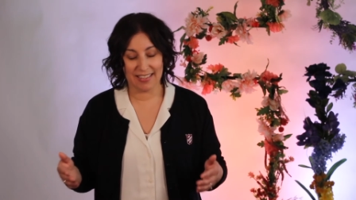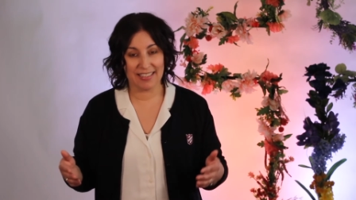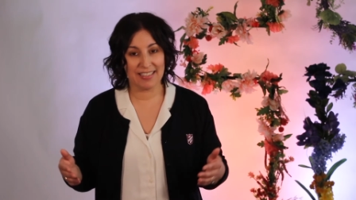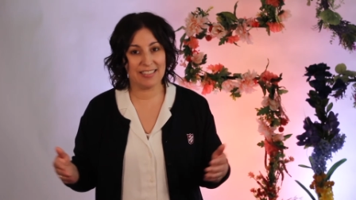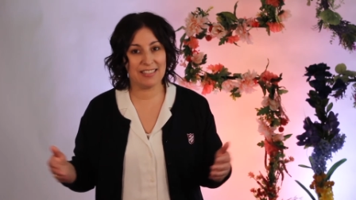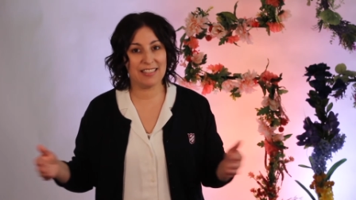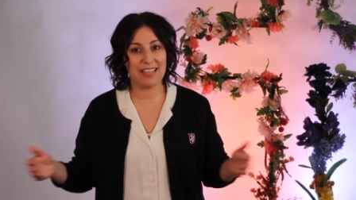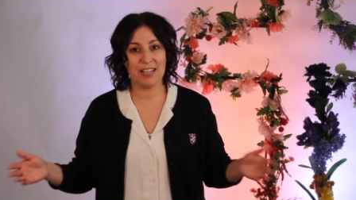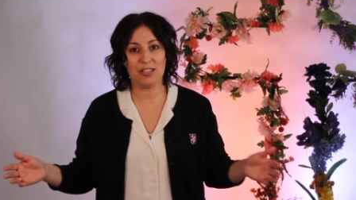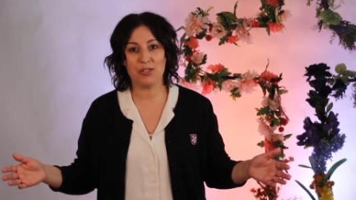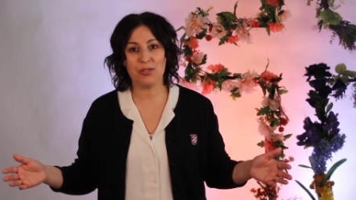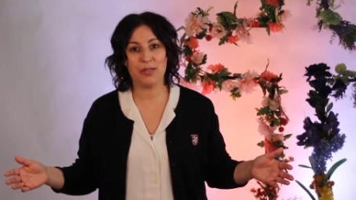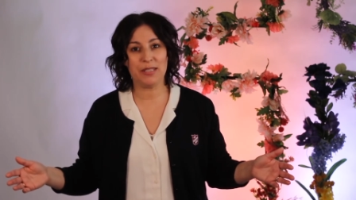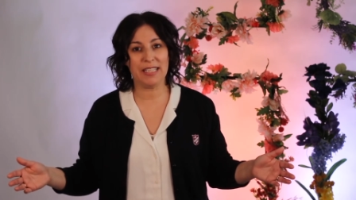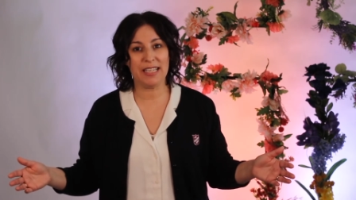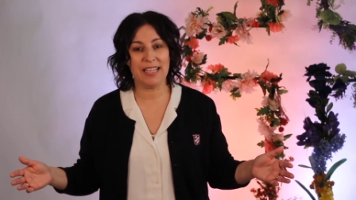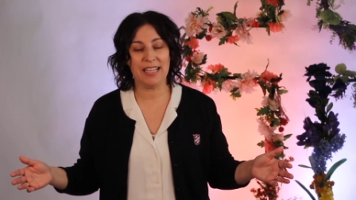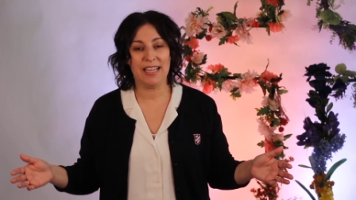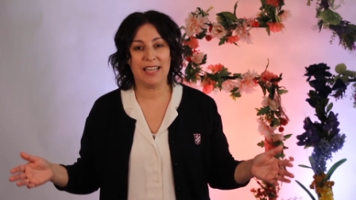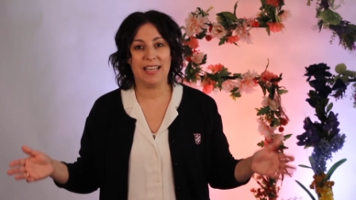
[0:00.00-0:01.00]

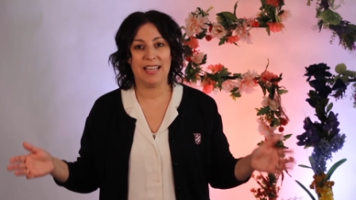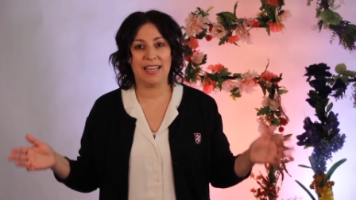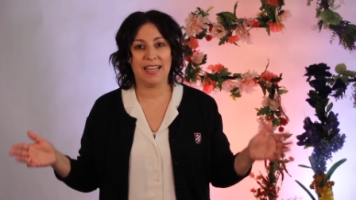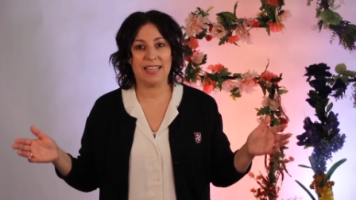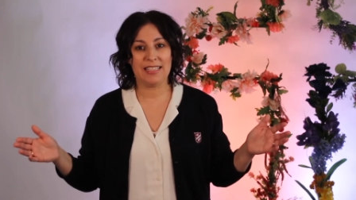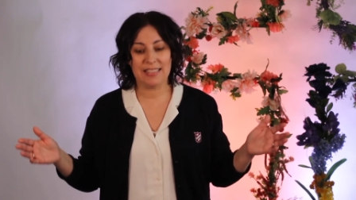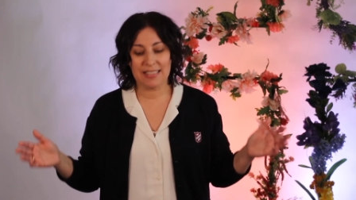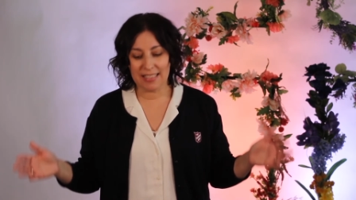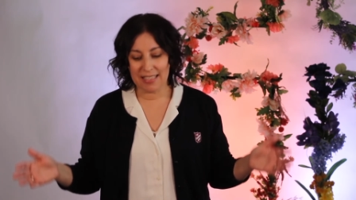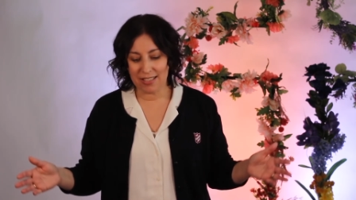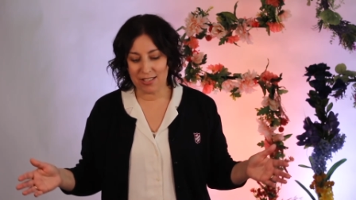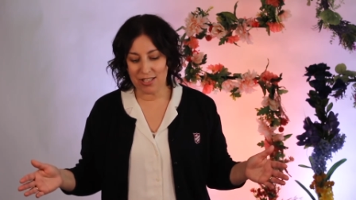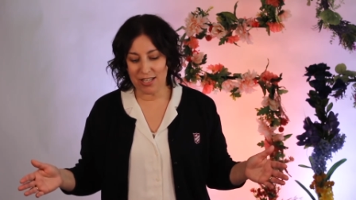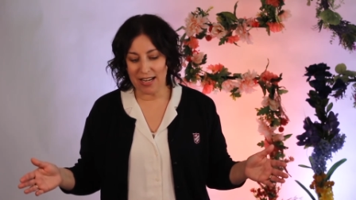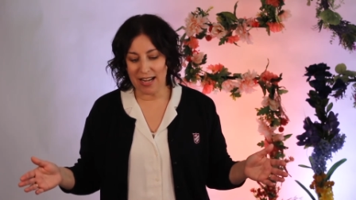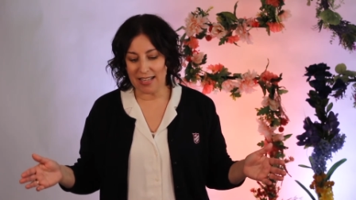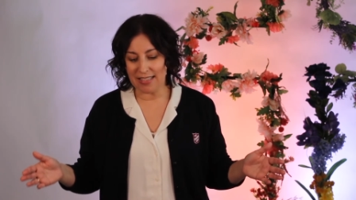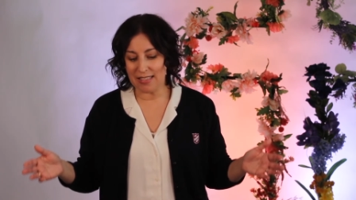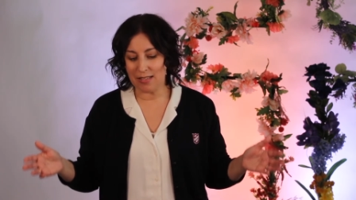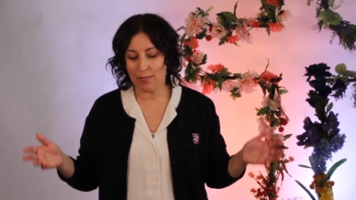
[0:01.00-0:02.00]
Essentially, he's
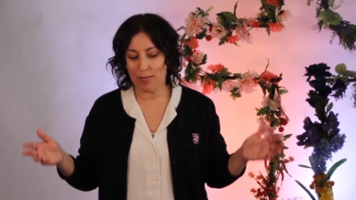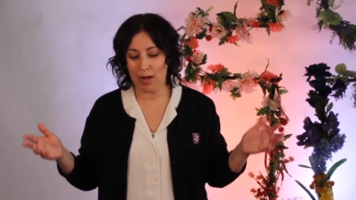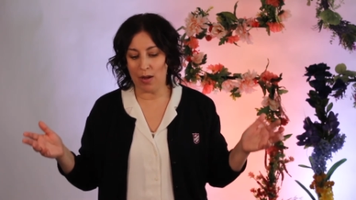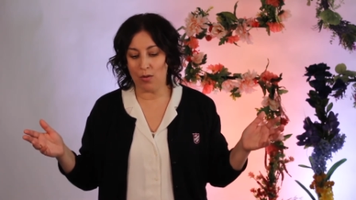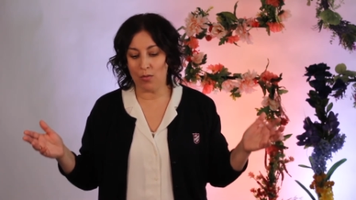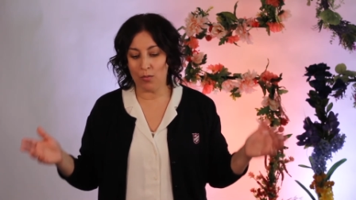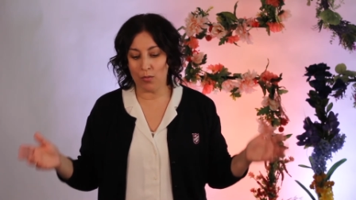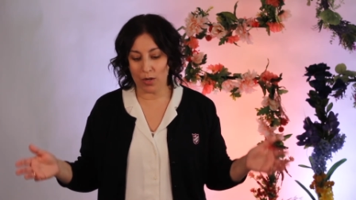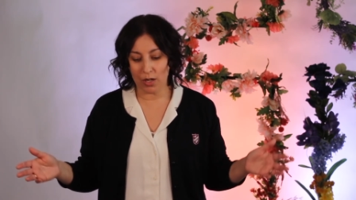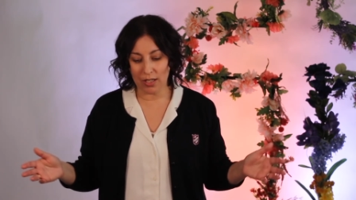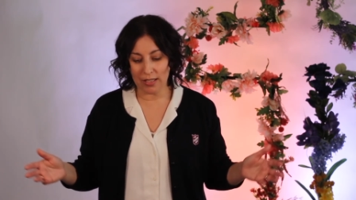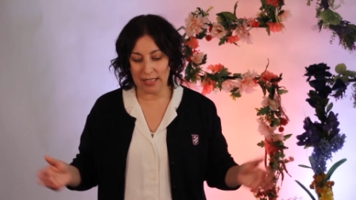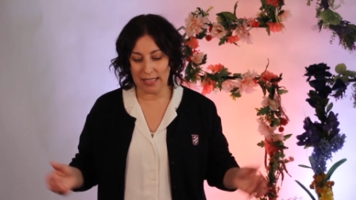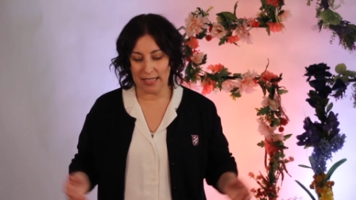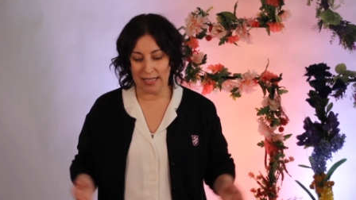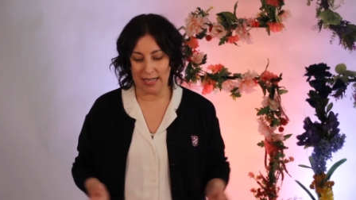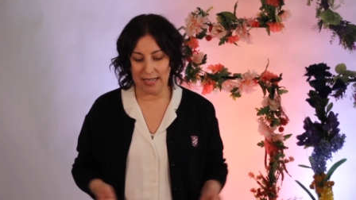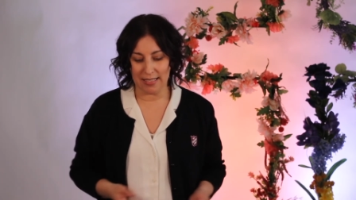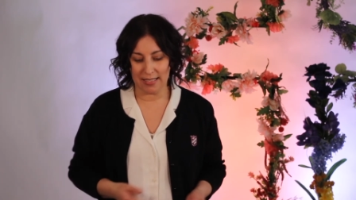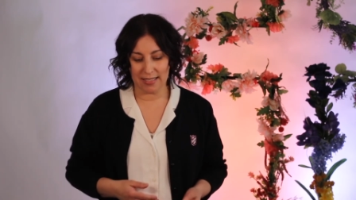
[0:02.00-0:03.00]
teaching us about
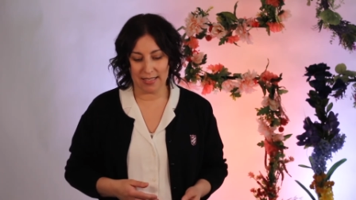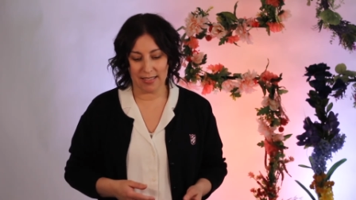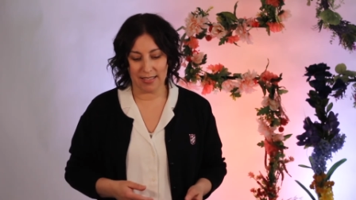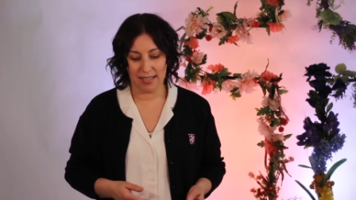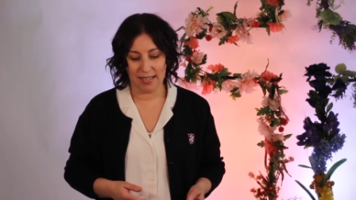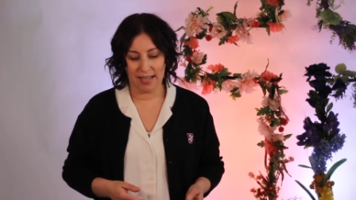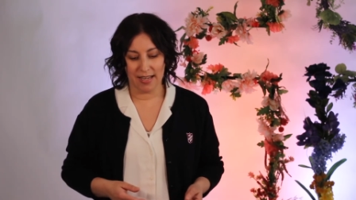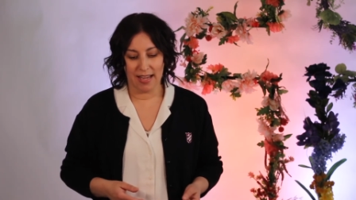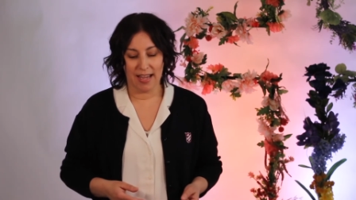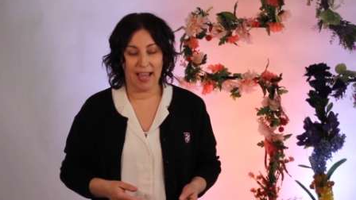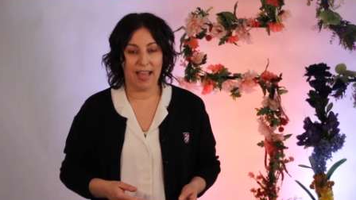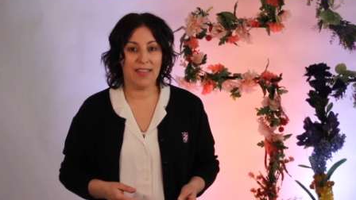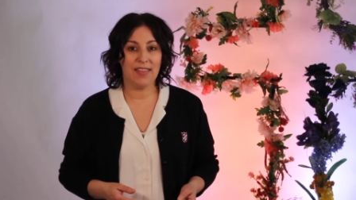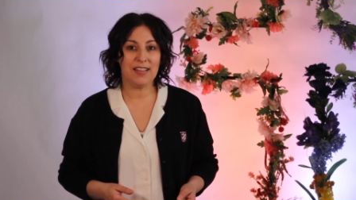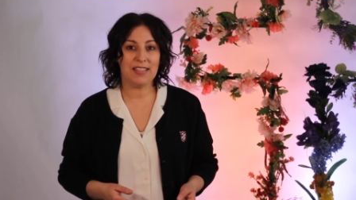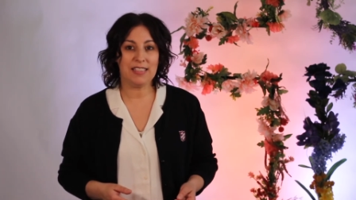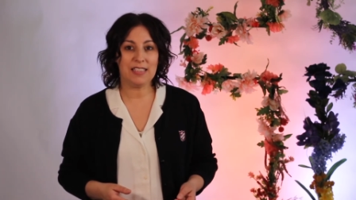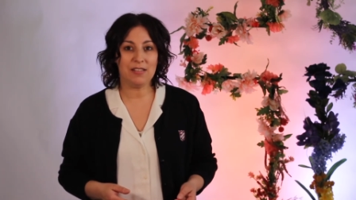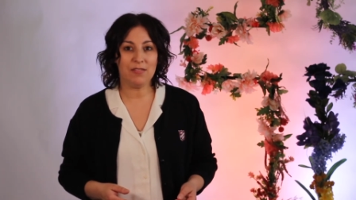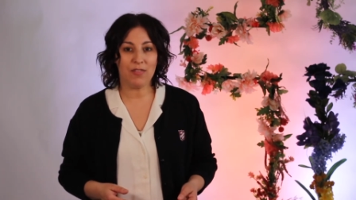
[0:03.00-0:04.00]
worldliness and
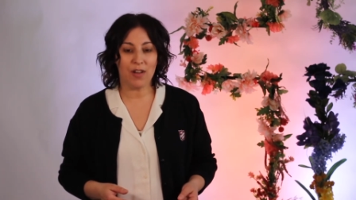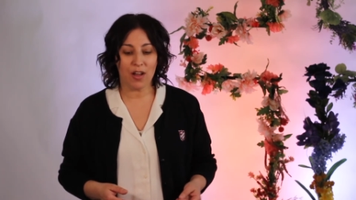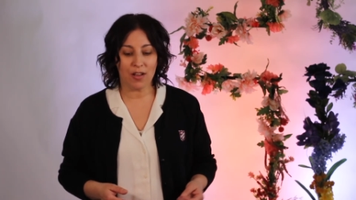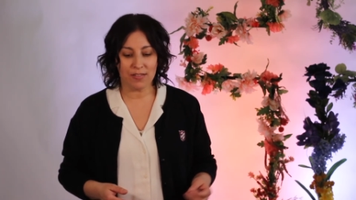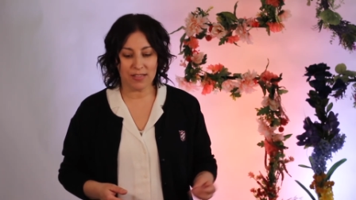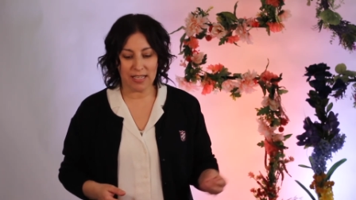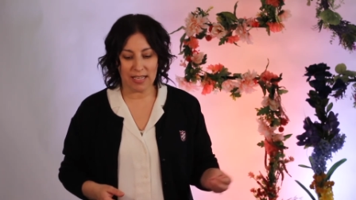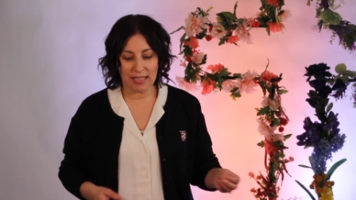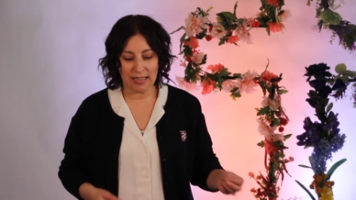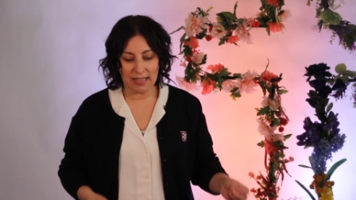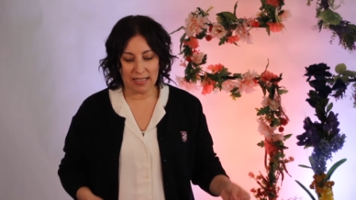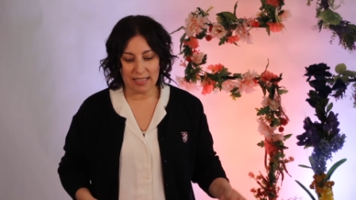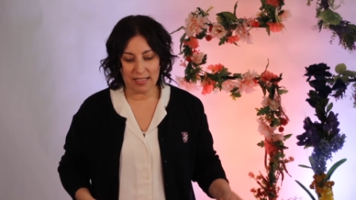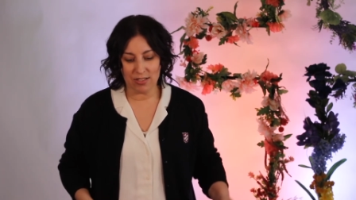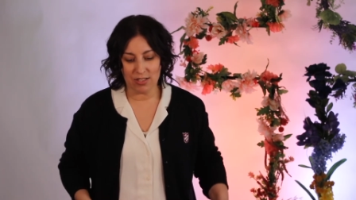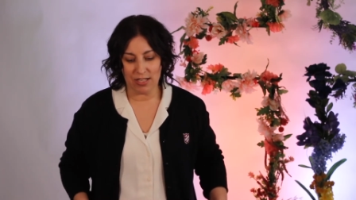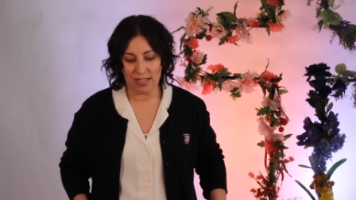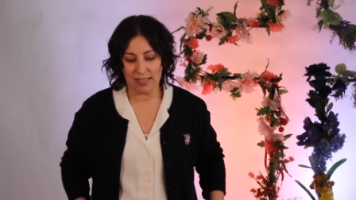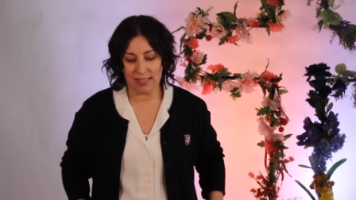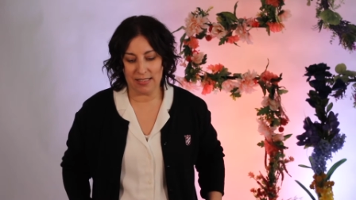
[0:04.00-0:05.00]
this involves
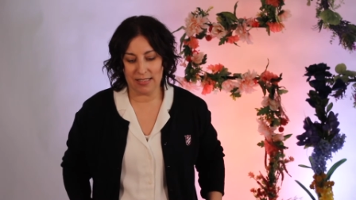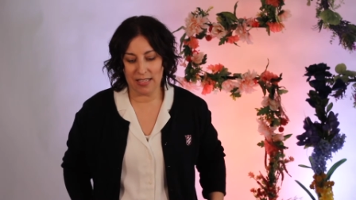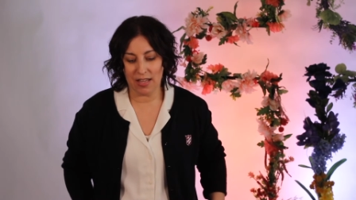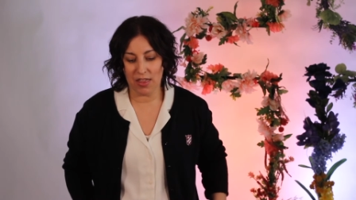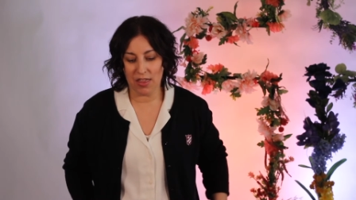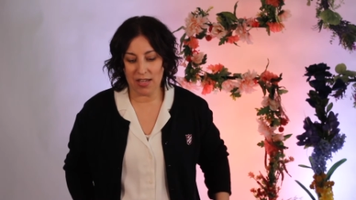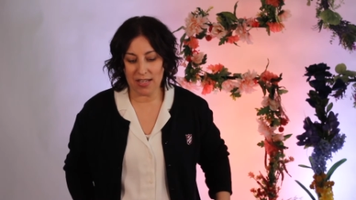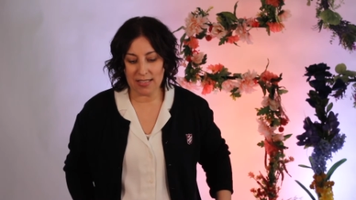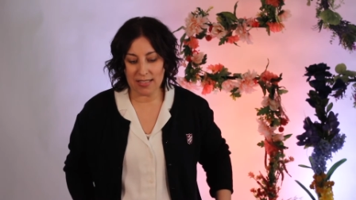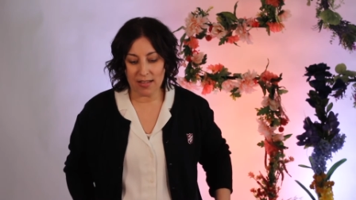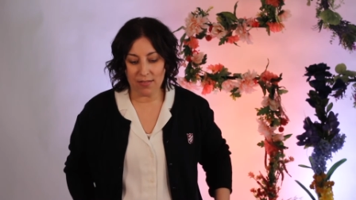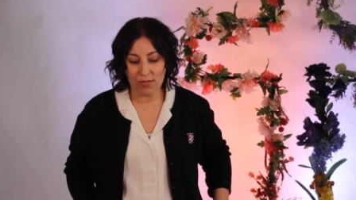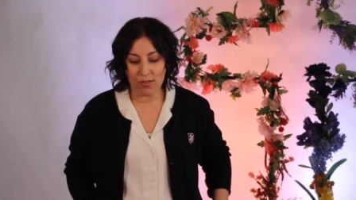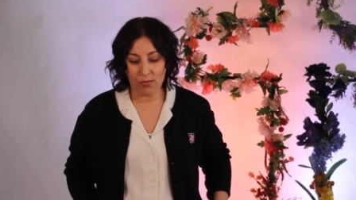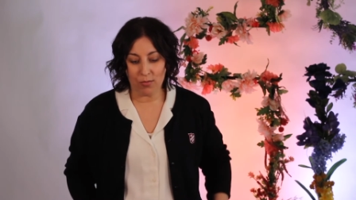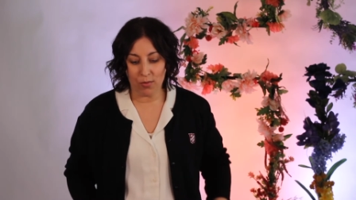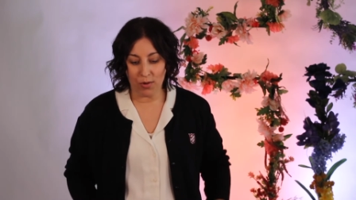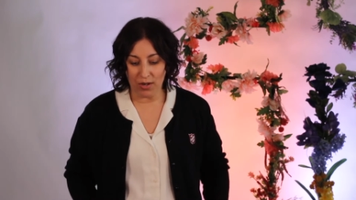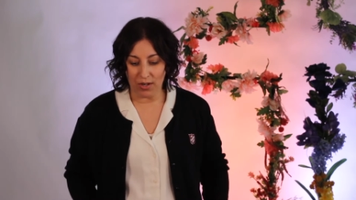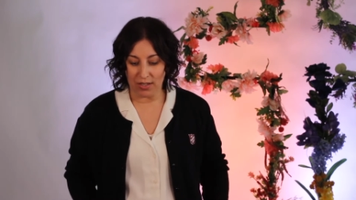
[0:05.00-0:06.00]
allegiance to things of
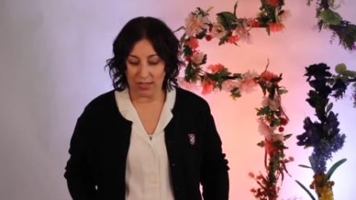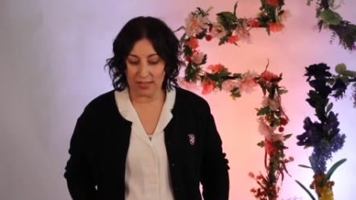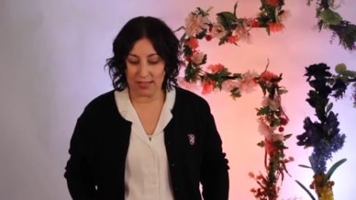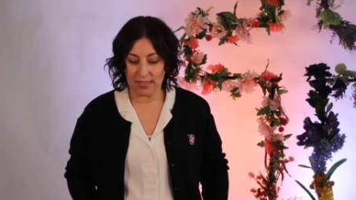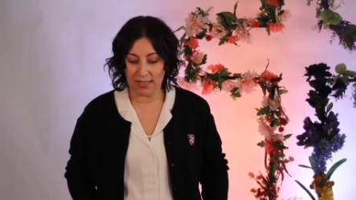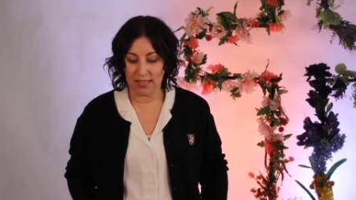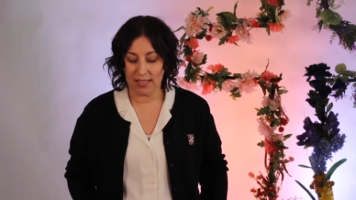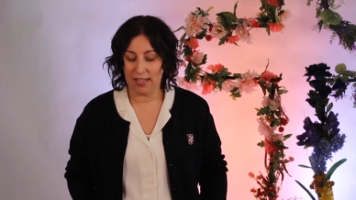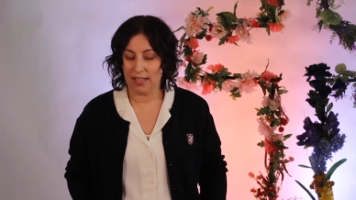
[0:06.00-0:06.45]
the world,